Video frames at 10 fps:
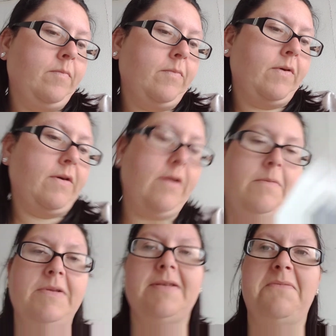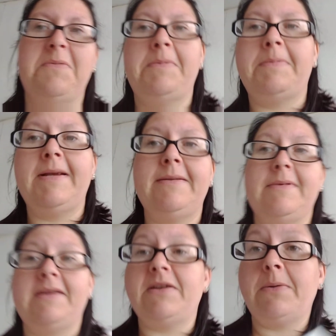but I know my son will be pleased
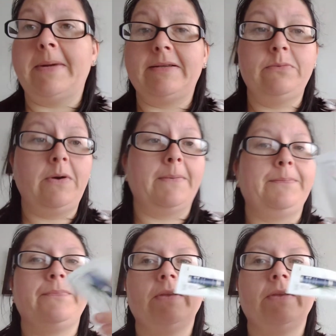with it no matter what.